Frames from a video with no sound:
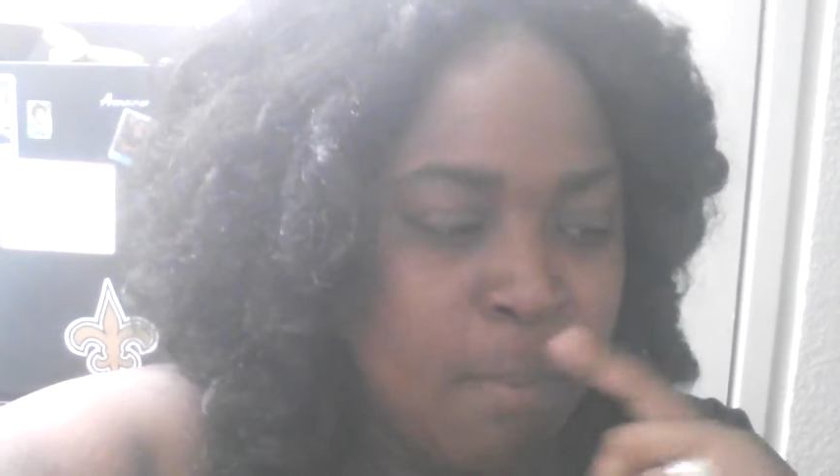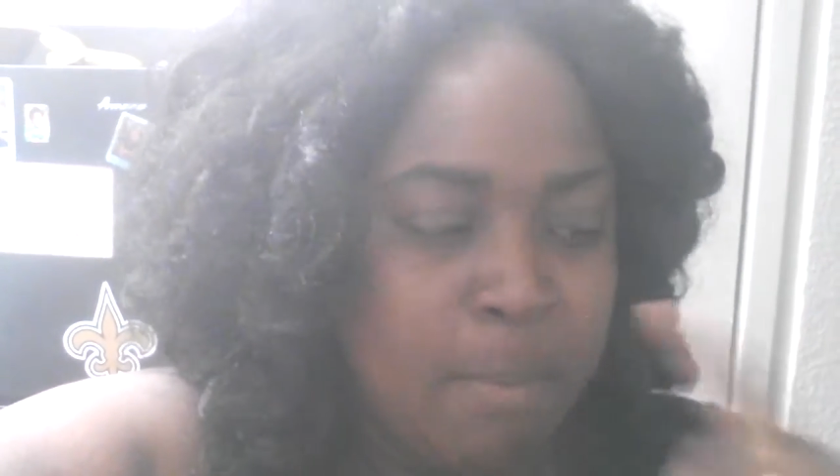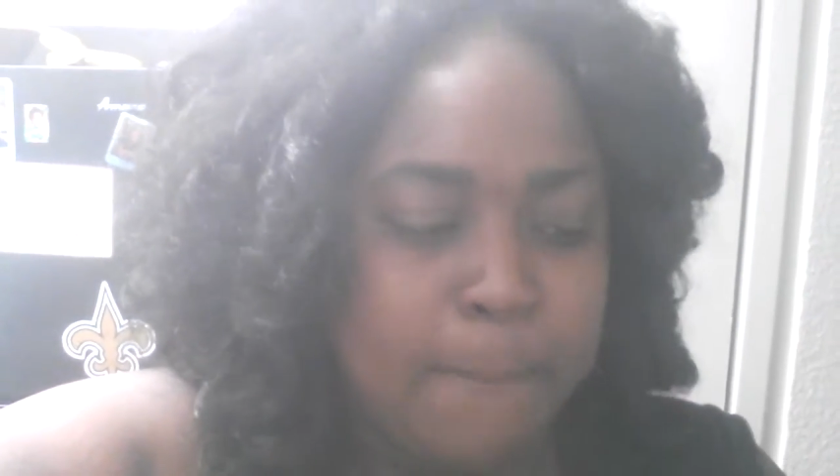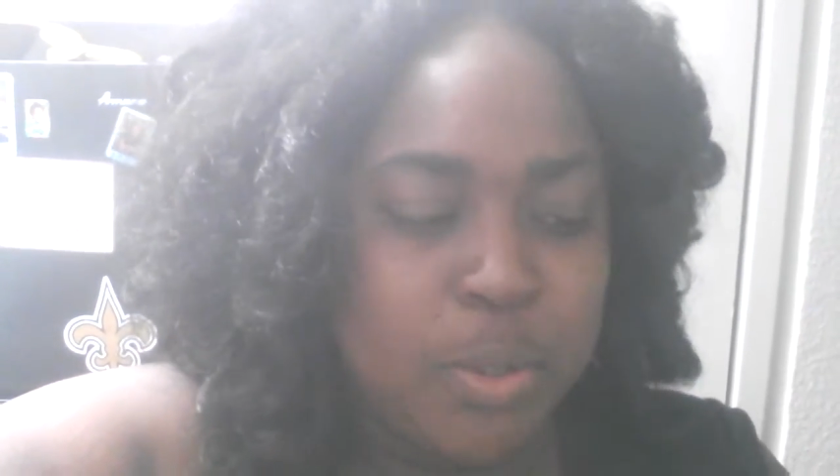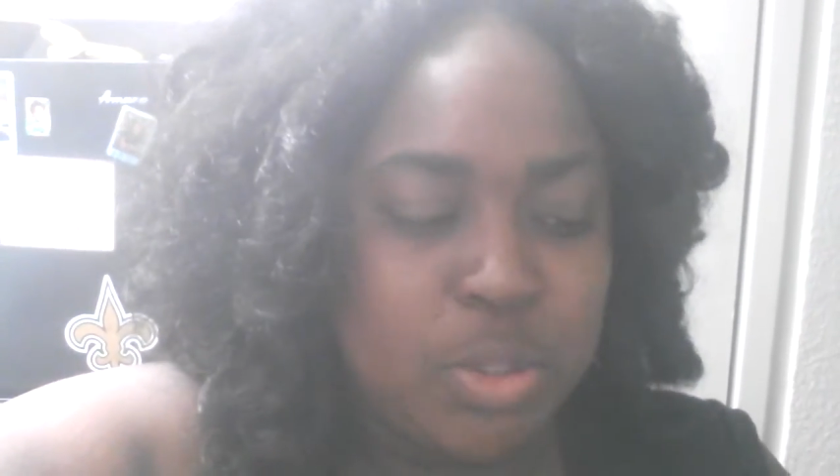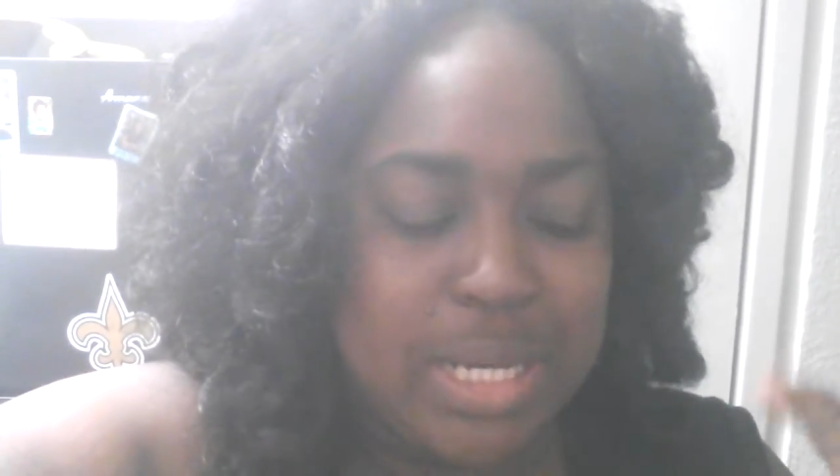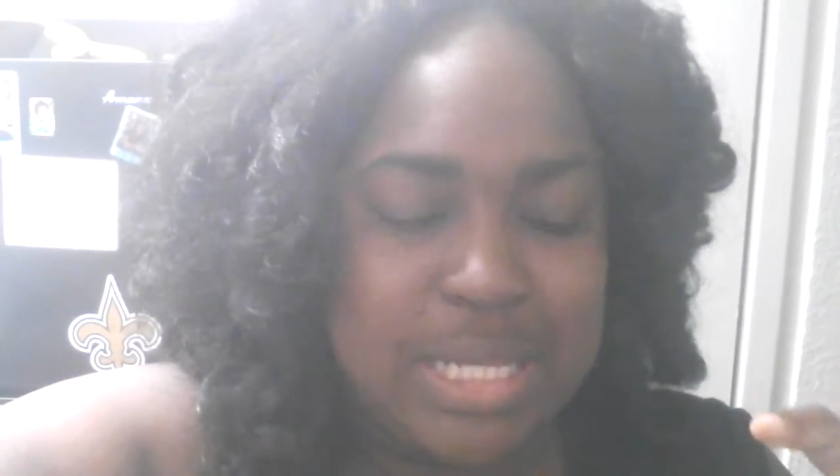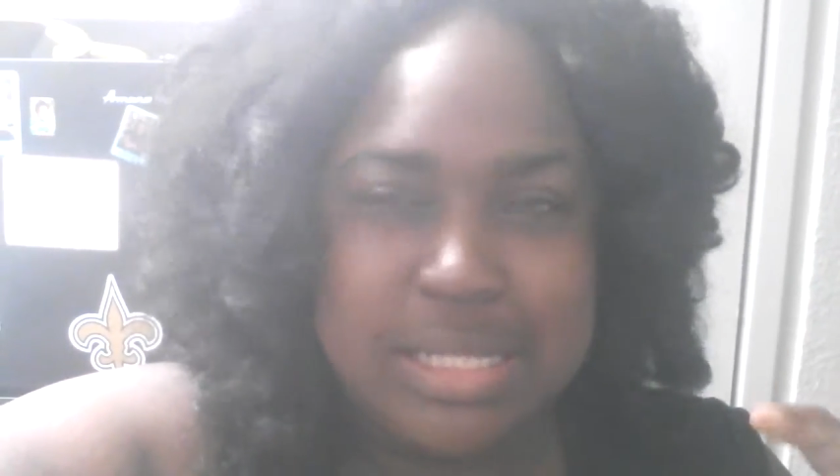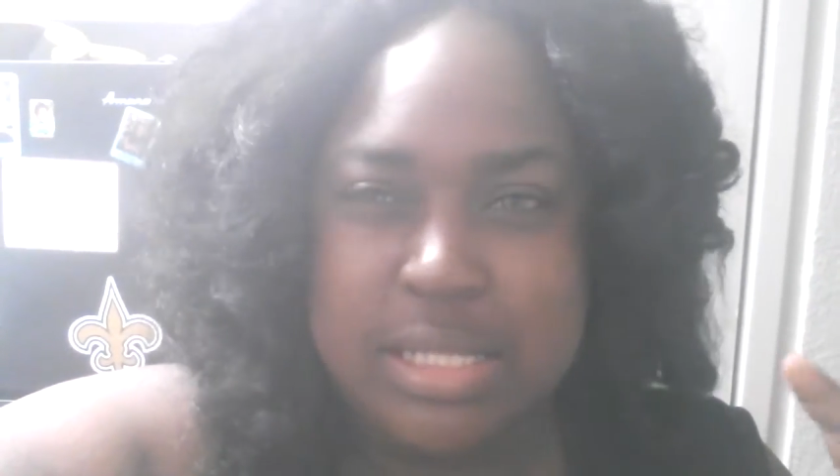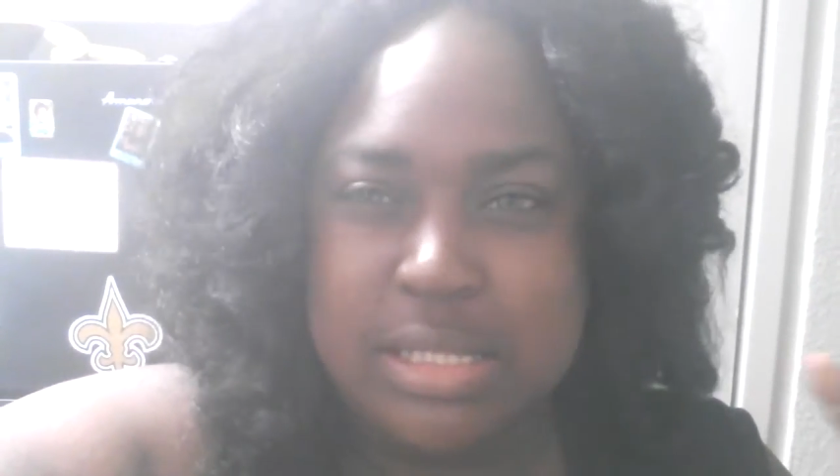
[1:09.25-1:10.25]
My birthday
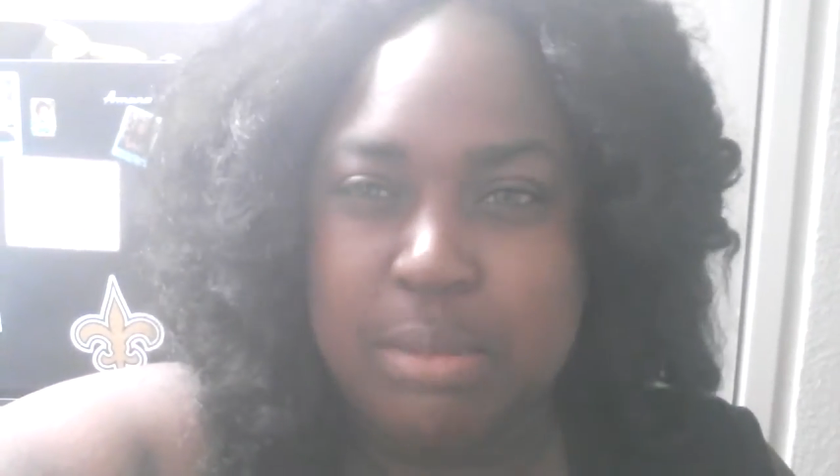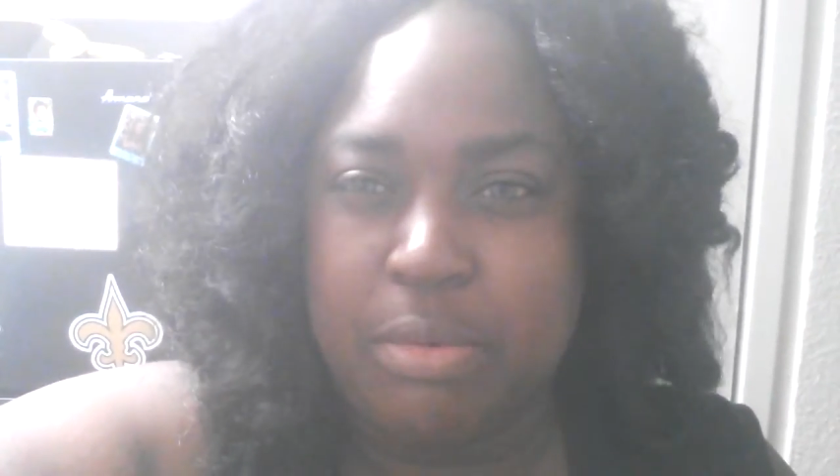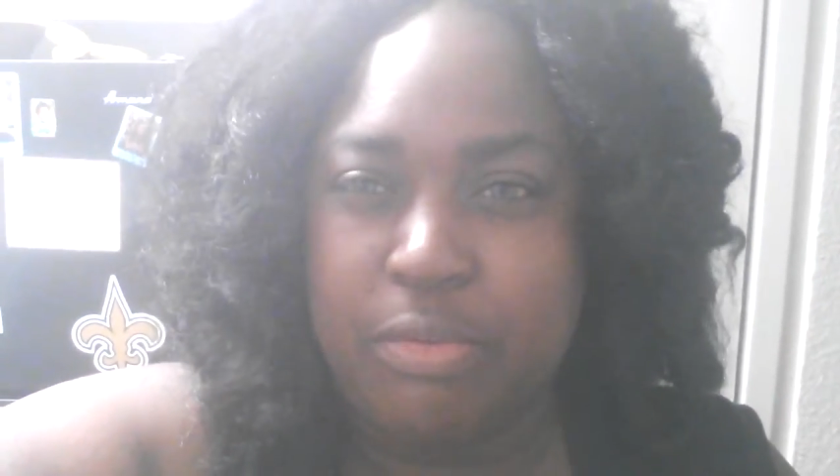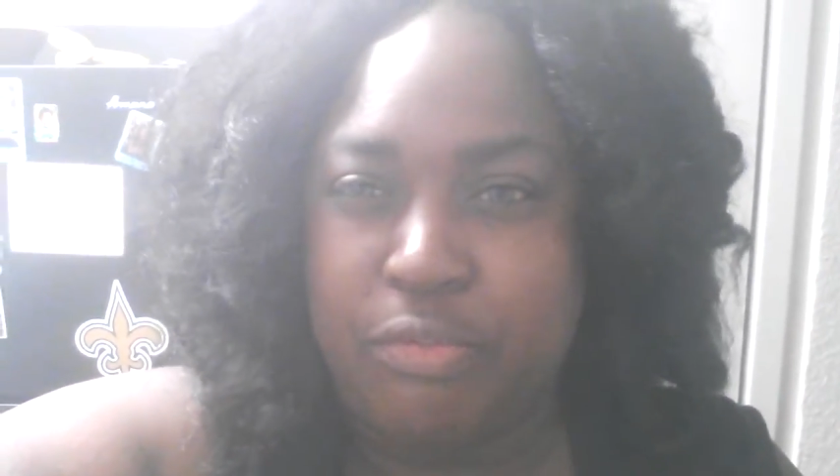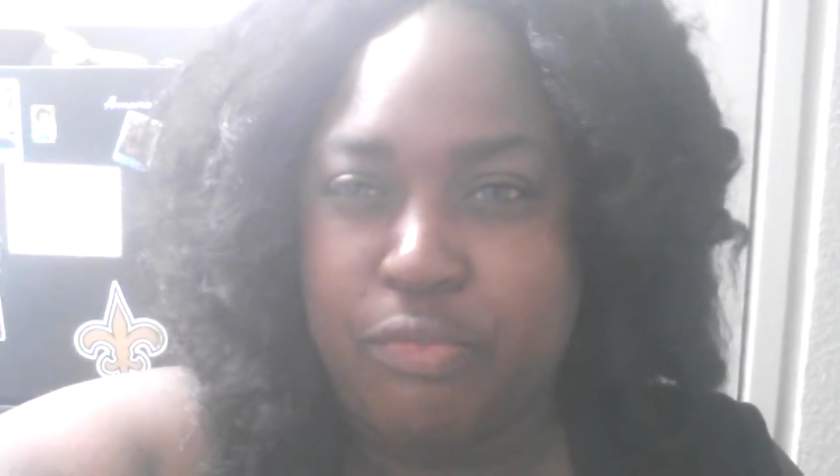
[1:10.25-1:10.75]
is December